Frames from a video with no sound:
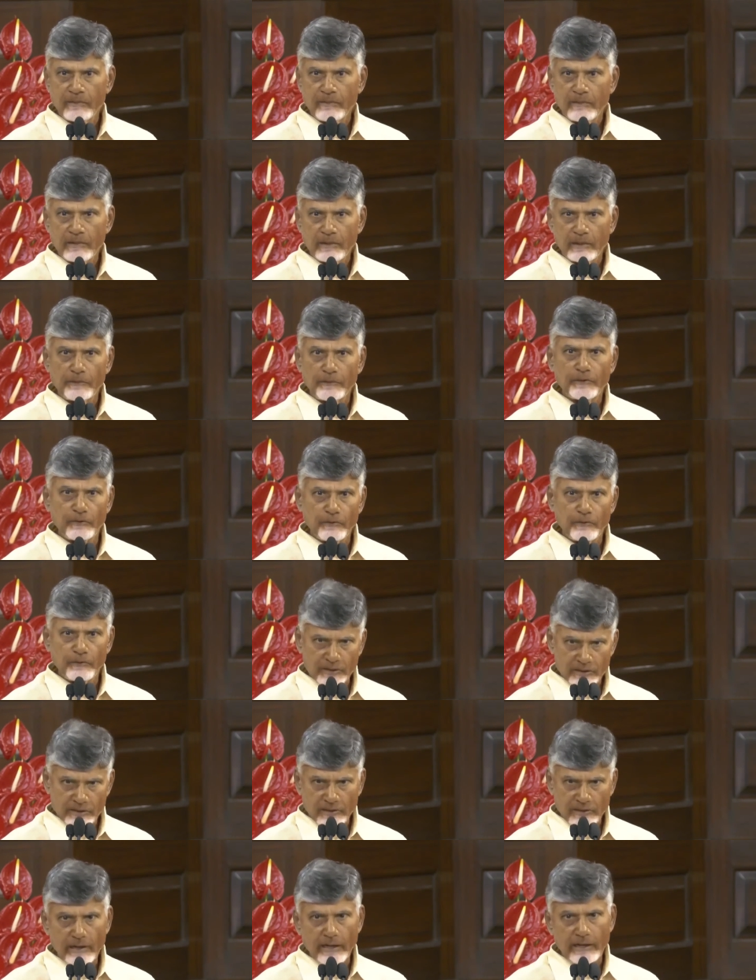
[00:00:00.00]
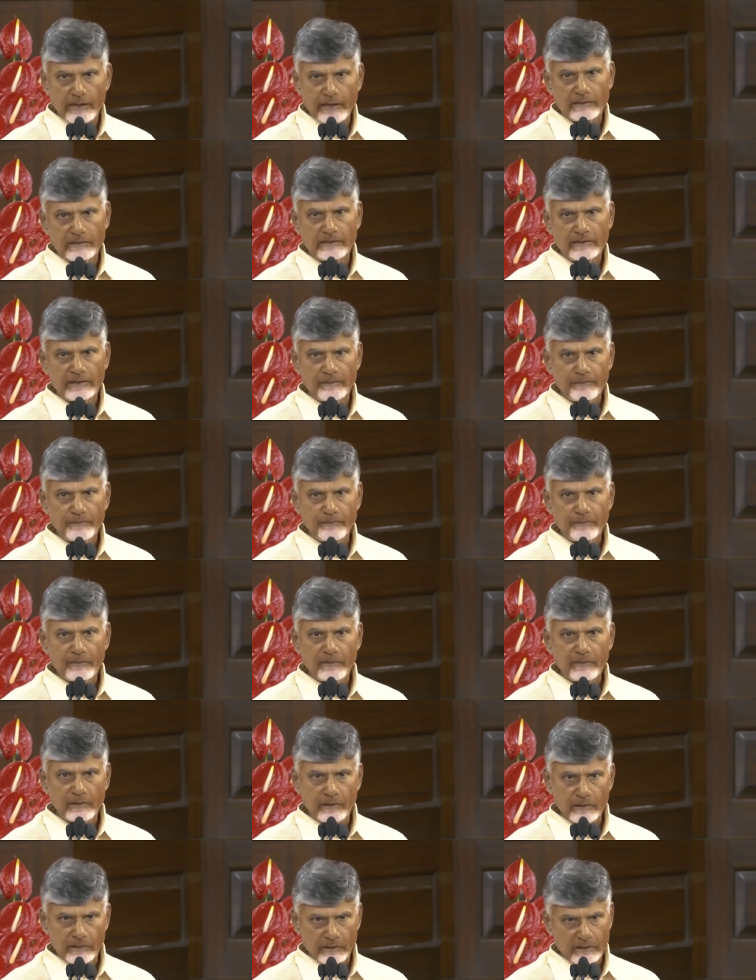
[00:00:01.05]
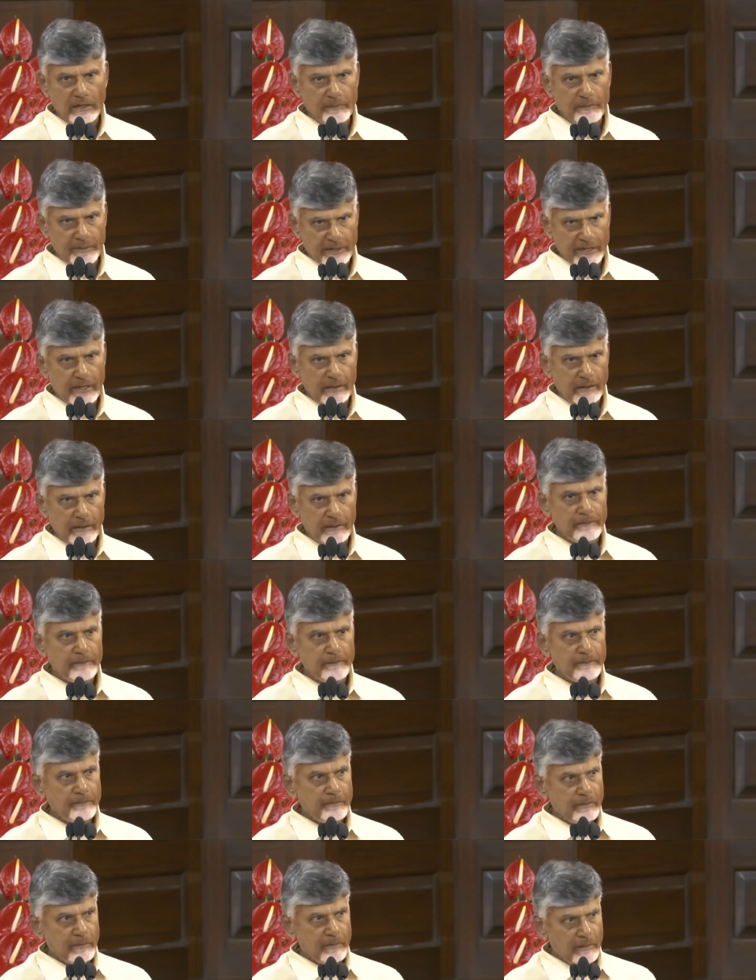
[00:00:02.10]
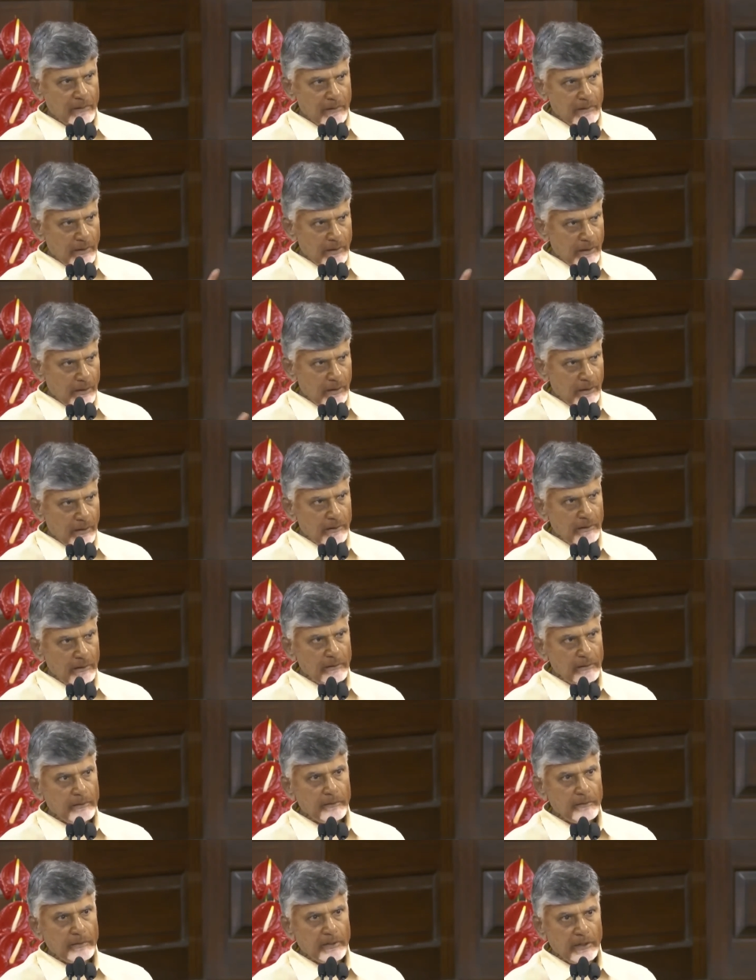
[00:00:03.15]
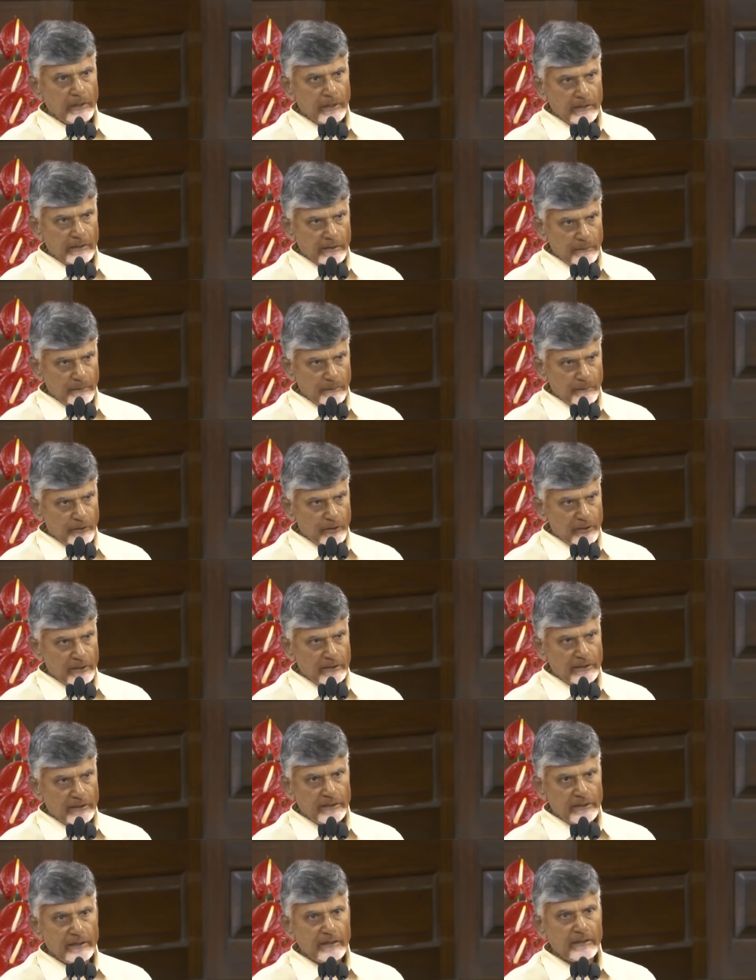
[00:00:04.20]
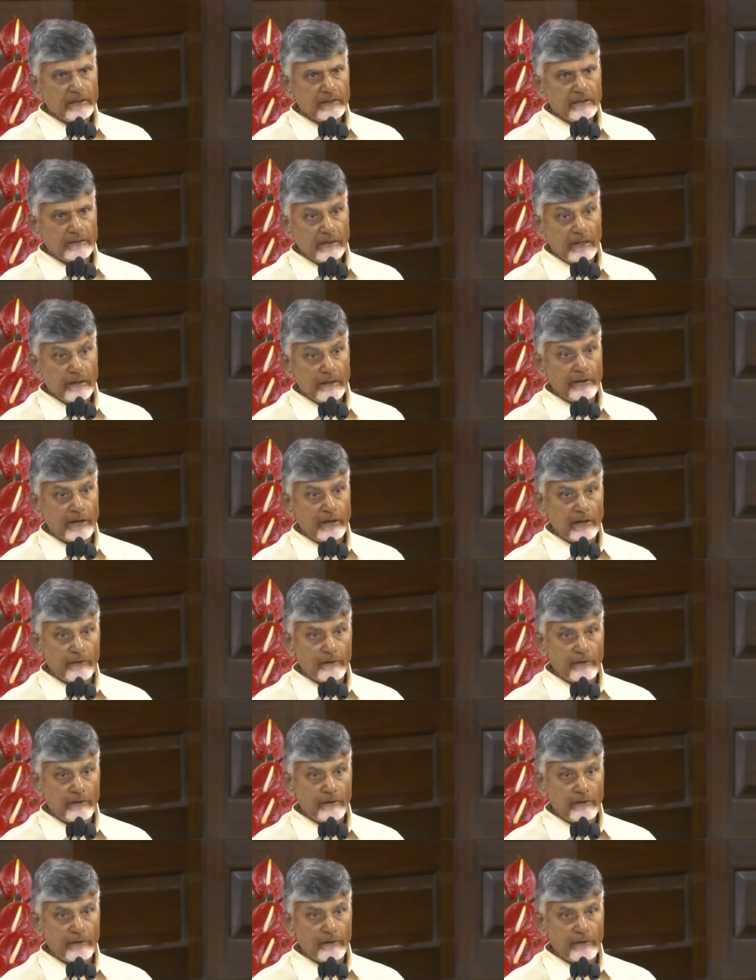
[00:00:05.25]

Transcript: if you visualize, it can be done. Narendra Modi ji is having a